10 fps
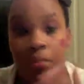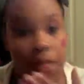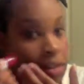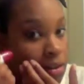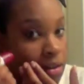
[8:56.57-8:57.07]

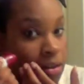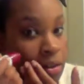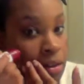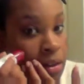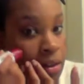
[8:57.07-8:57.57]
Just on the
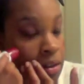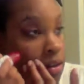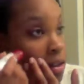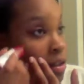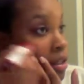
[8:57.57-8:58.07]
outside of your
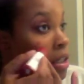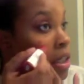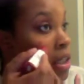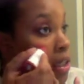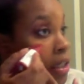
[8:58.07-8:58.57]
cheeks,
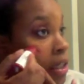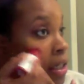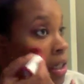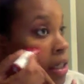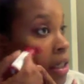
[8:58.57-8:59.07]
just
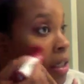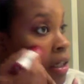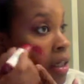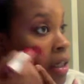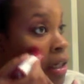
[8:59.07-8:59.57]
make
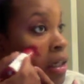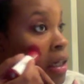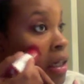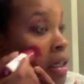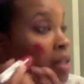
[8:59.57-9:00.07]

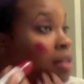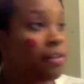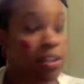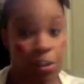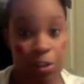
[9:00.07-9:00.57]

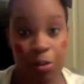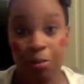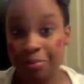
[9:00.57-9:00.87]
a